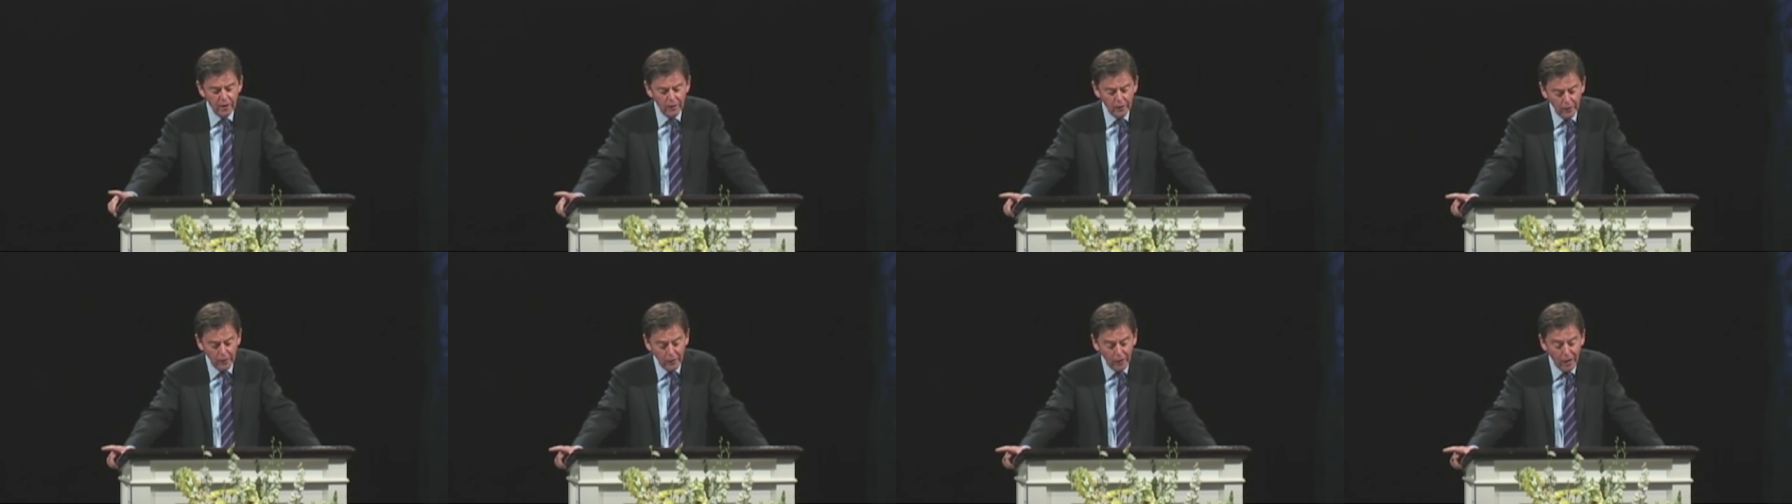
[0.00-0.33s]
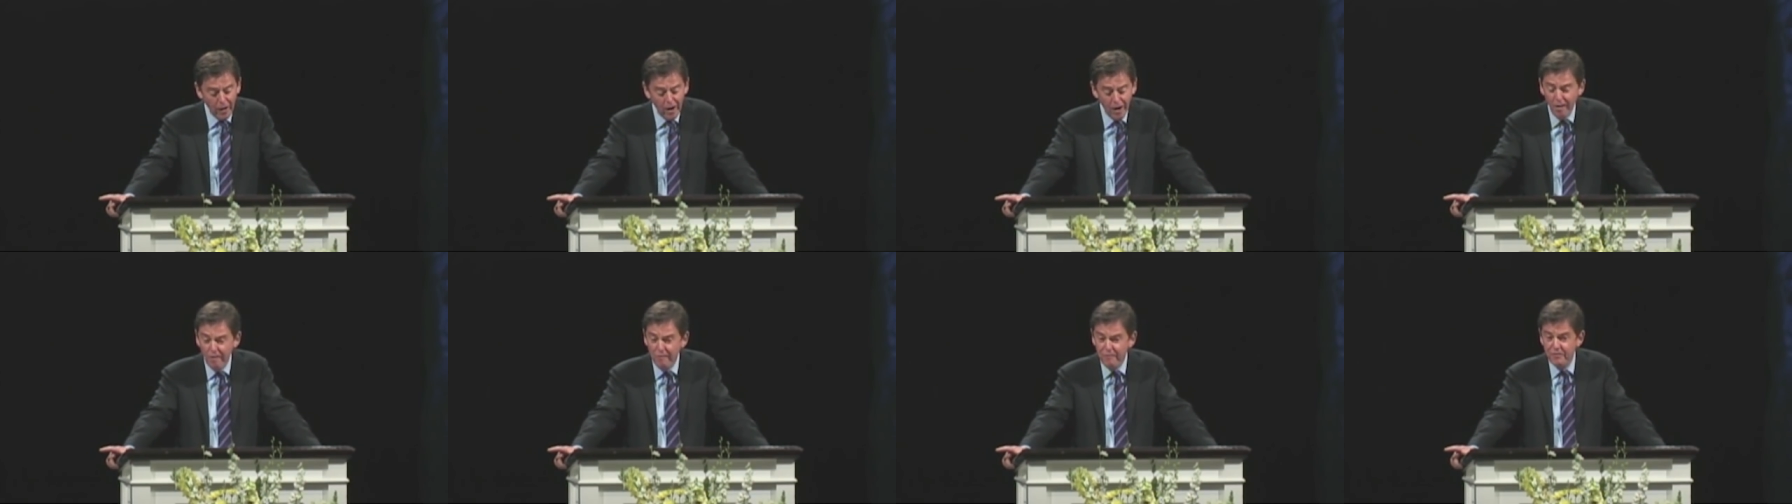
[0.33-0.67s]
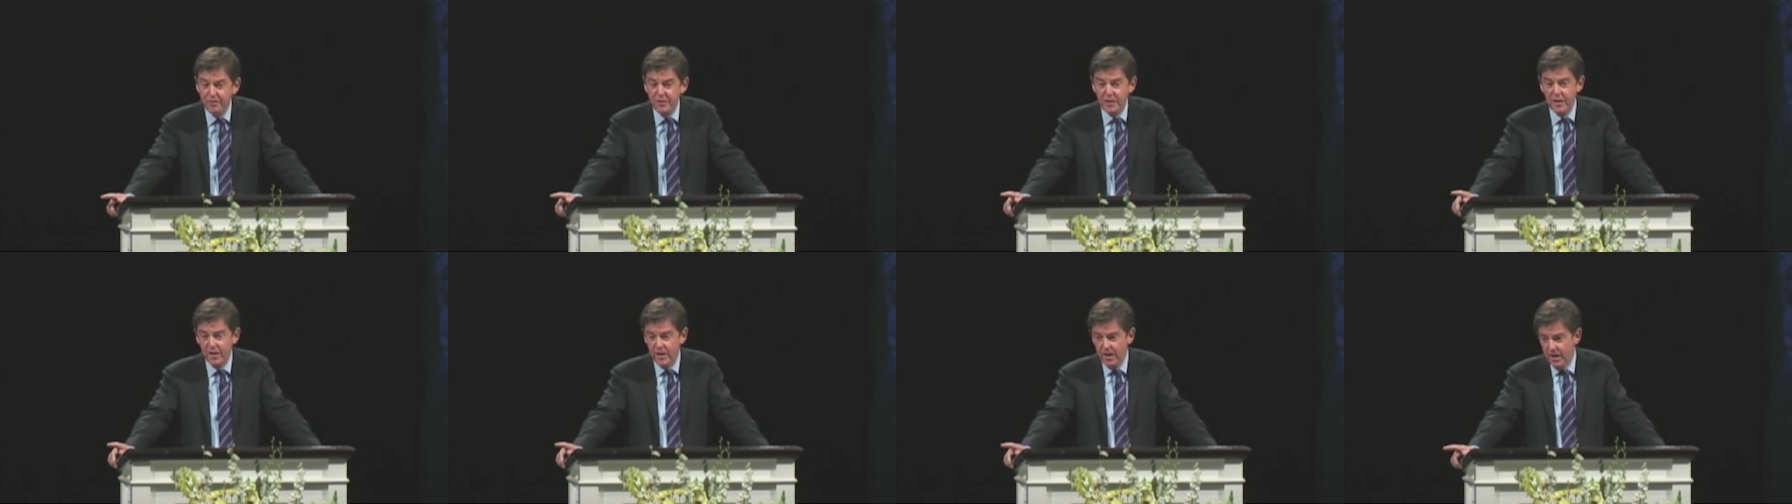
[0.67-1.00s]

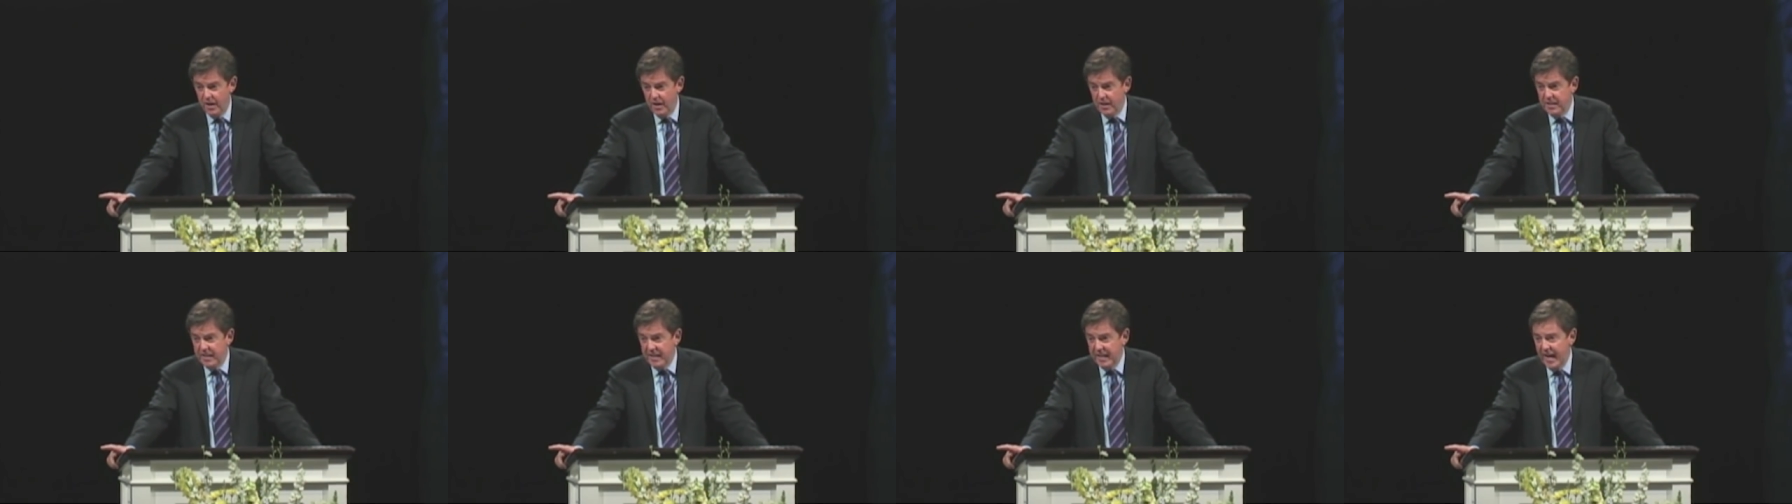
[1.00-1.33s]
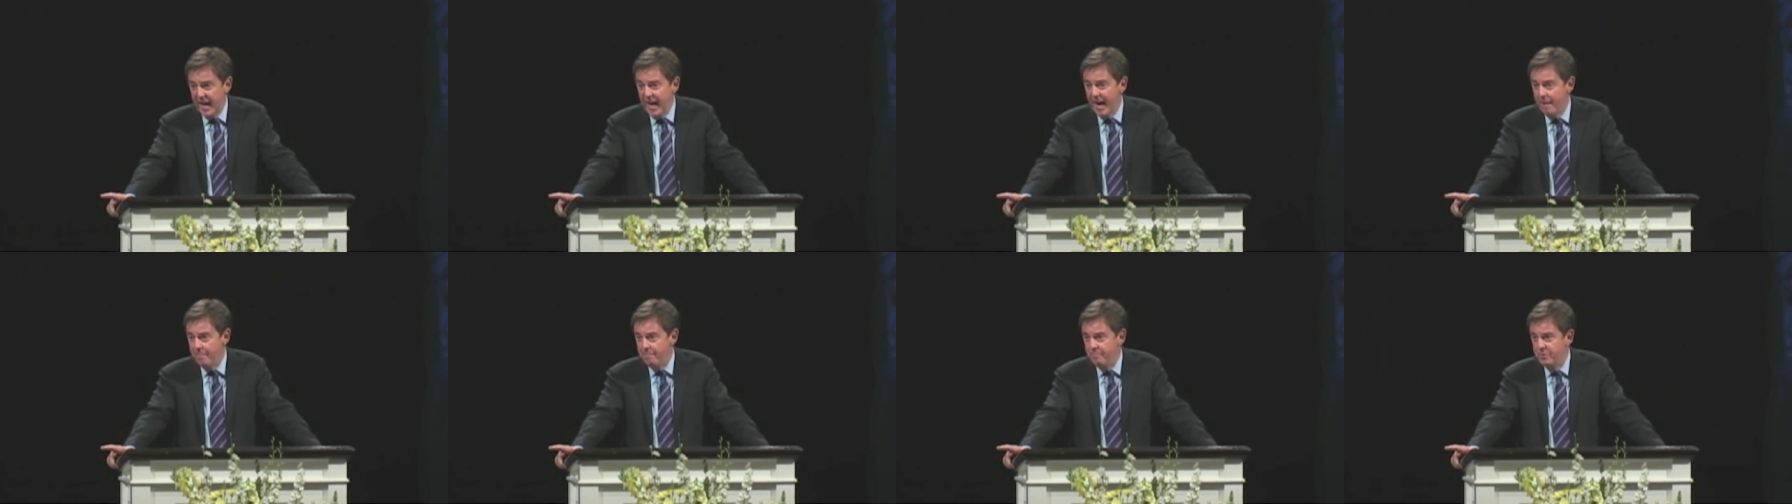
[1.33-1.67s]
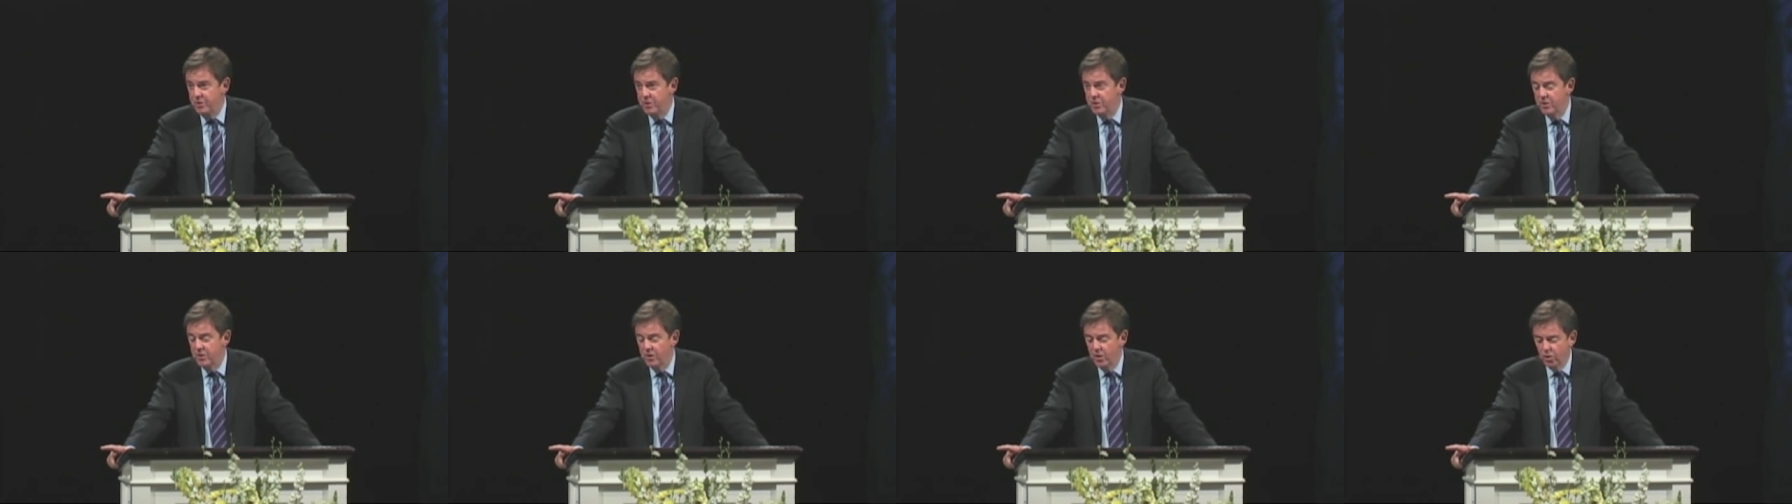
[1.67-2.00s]
loved, and
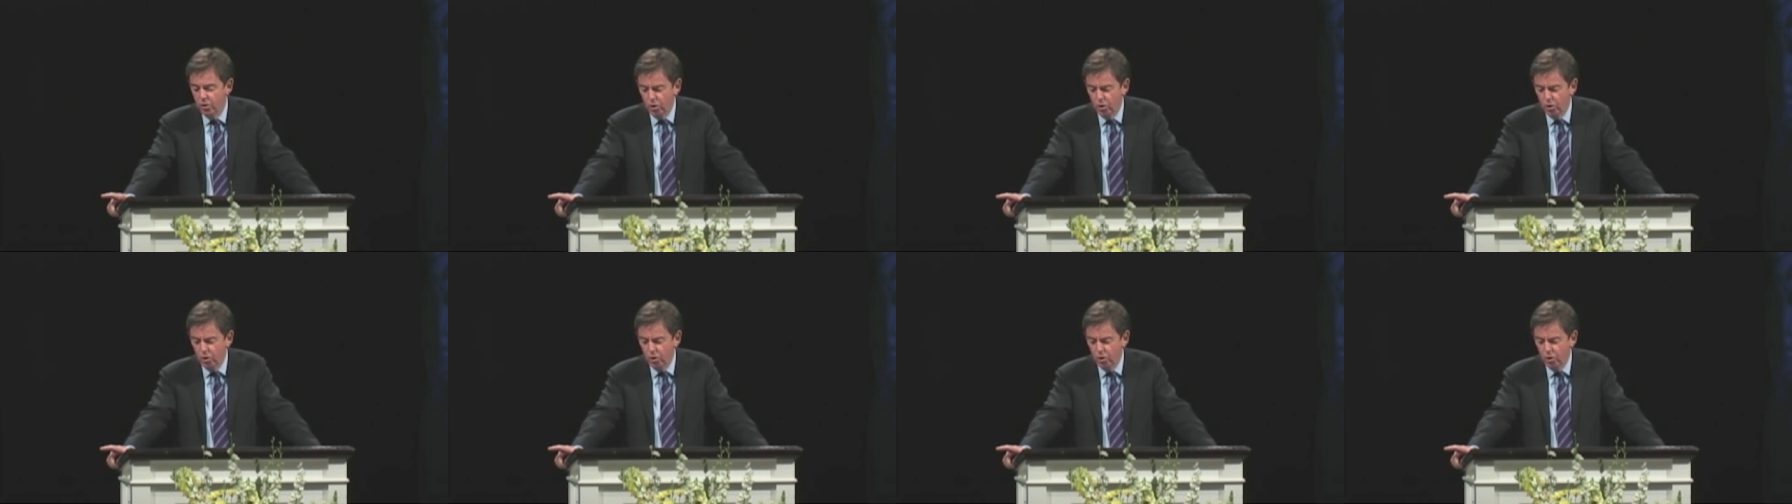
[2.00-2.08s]
kept.